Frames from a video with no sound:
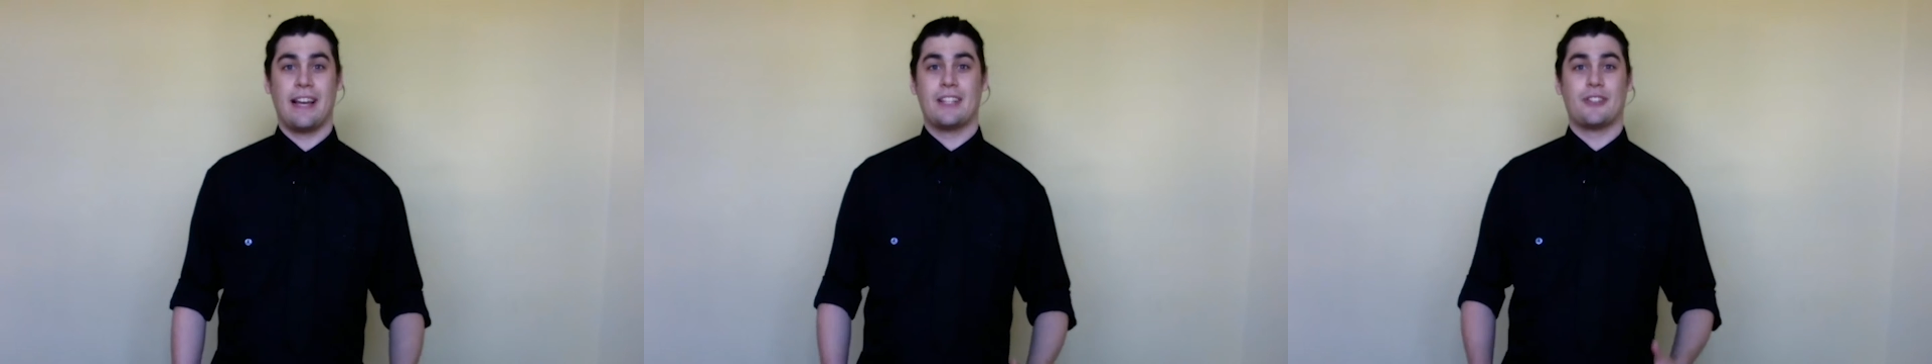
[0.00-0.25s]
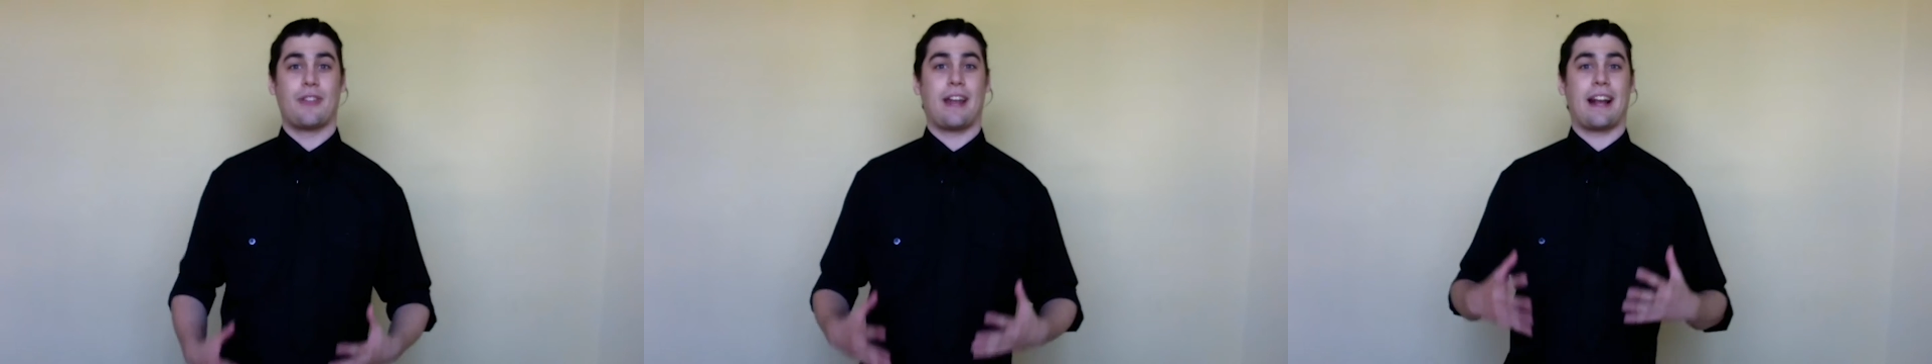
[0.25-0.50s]

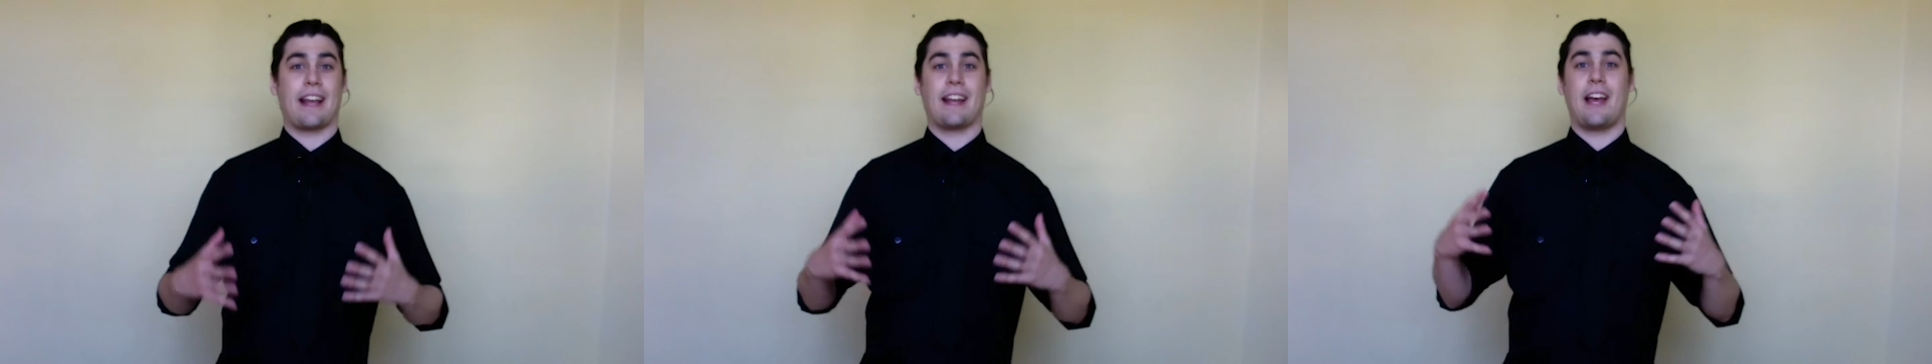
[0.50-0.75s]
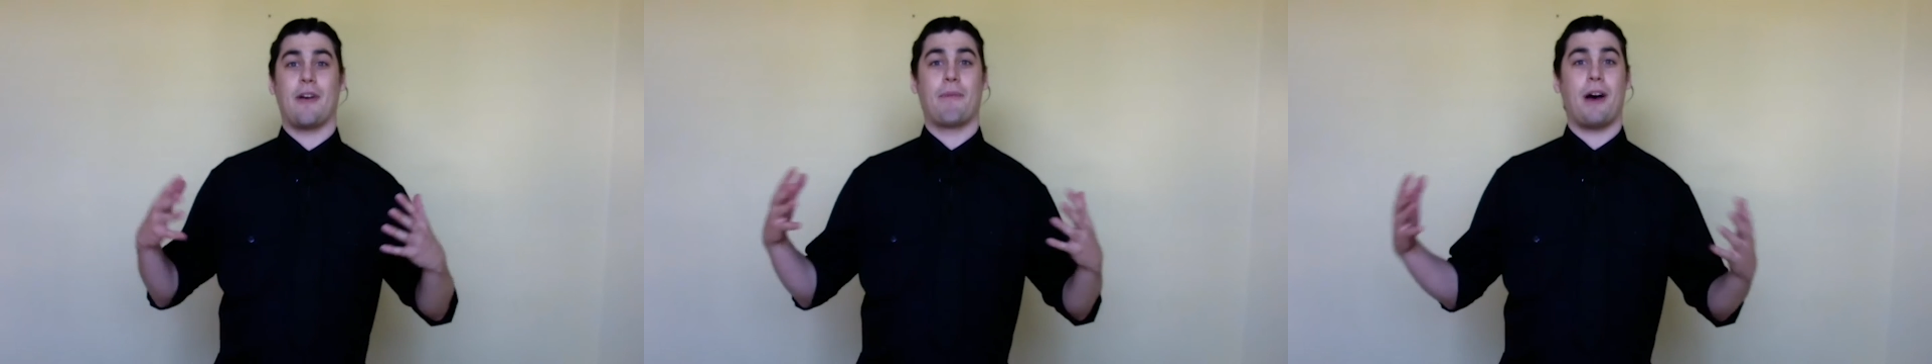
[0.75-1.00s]
so that I can
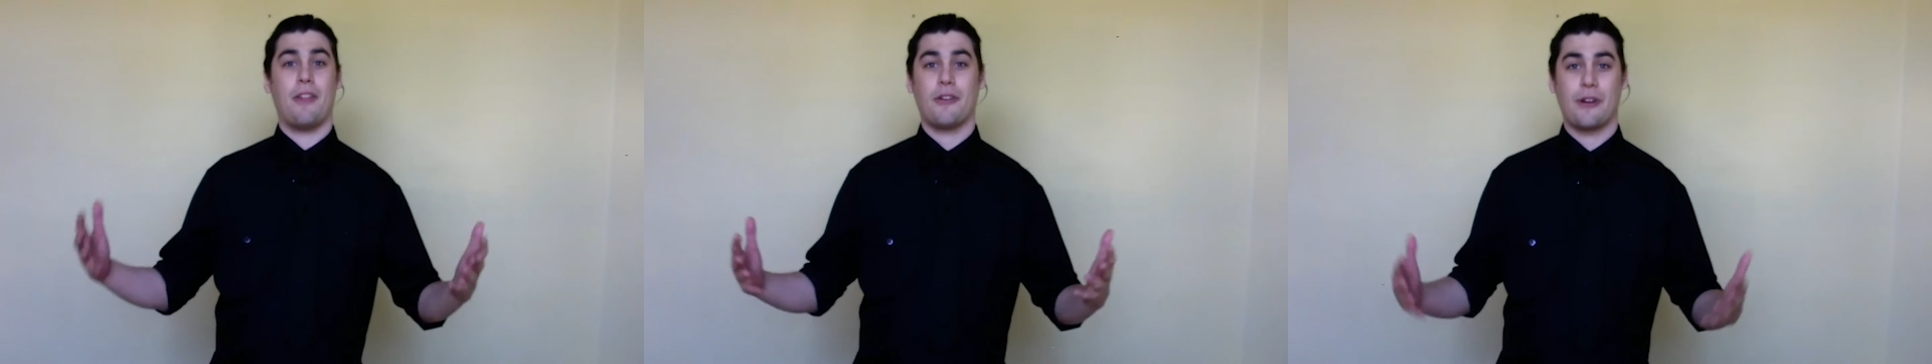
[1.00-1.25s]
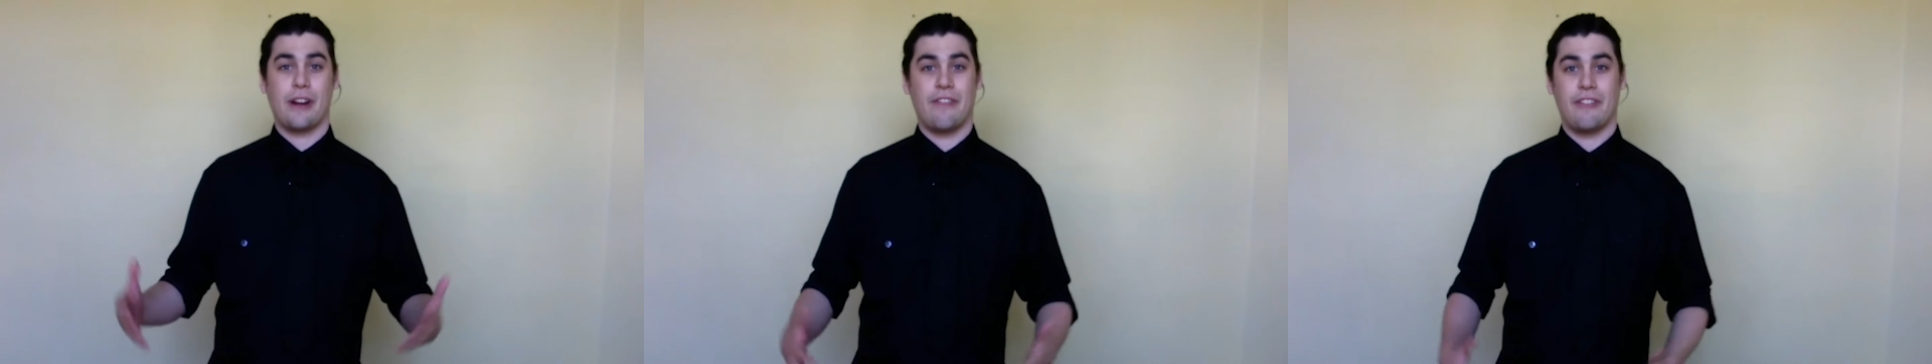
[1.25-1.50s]
help other
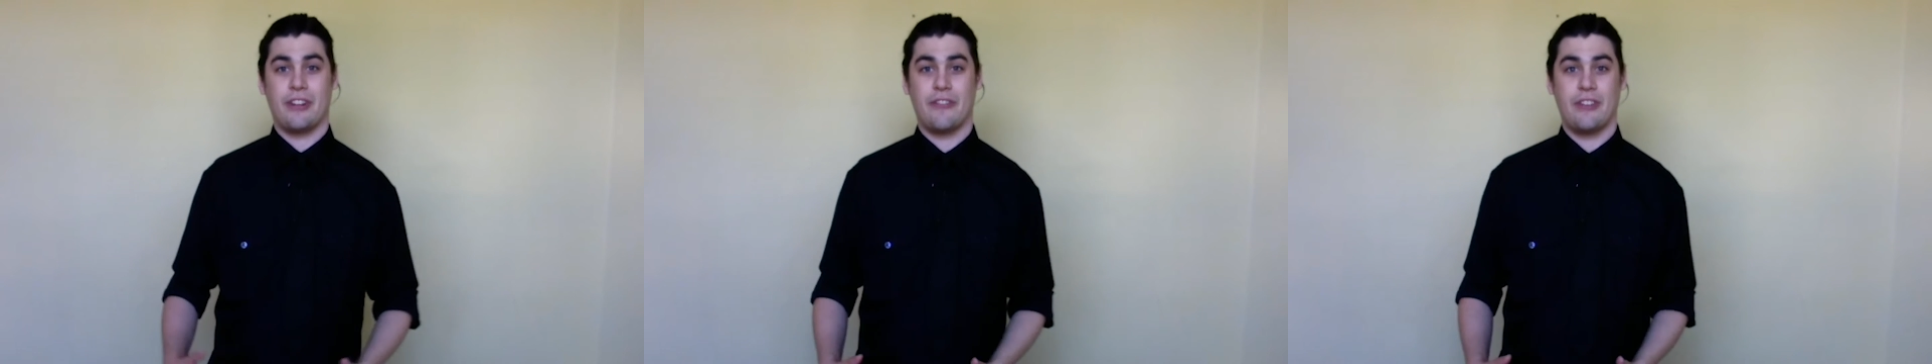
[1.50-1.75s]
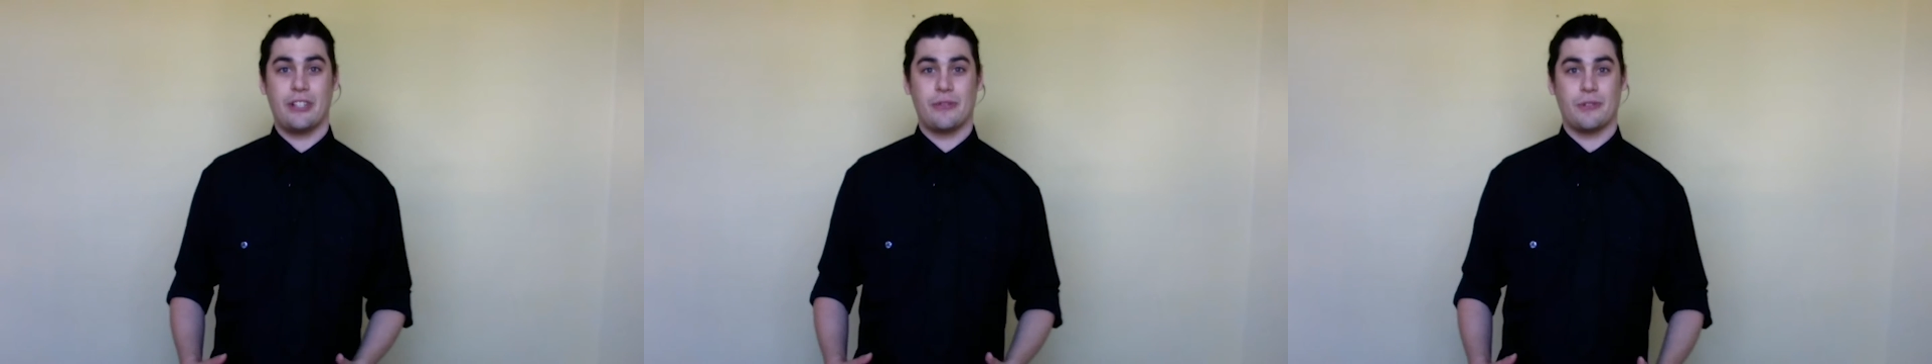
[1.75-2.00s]
creative
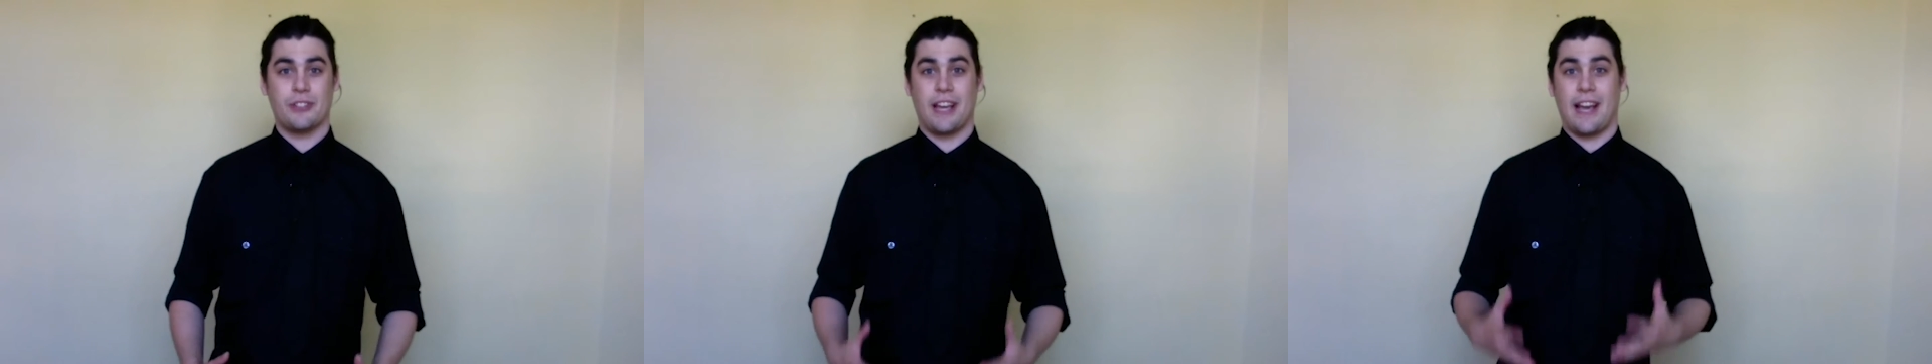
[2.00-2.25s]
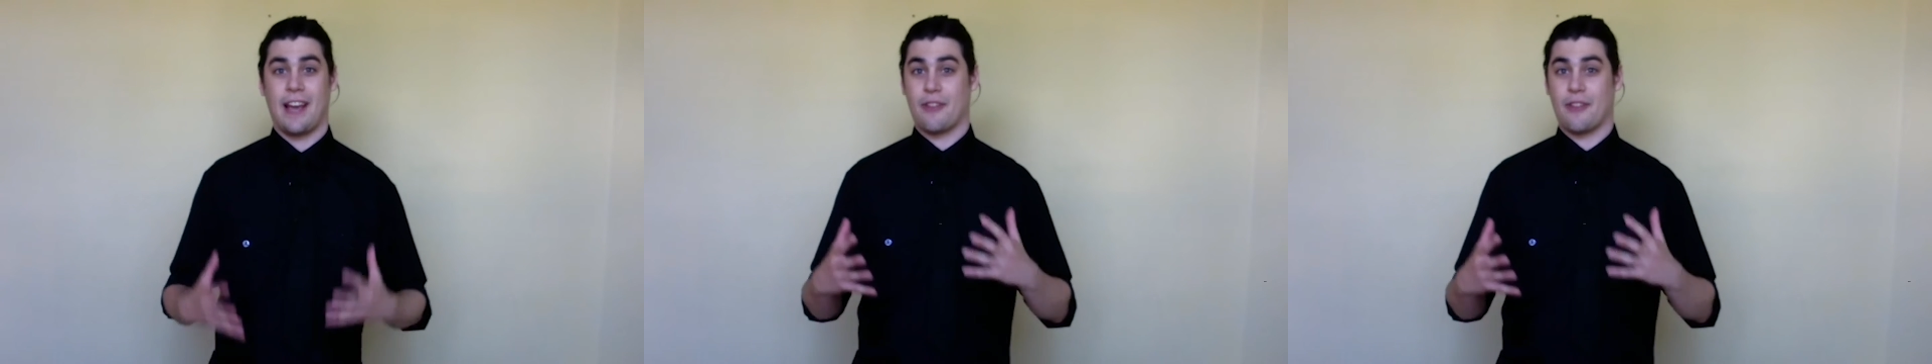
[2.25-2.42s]
individuals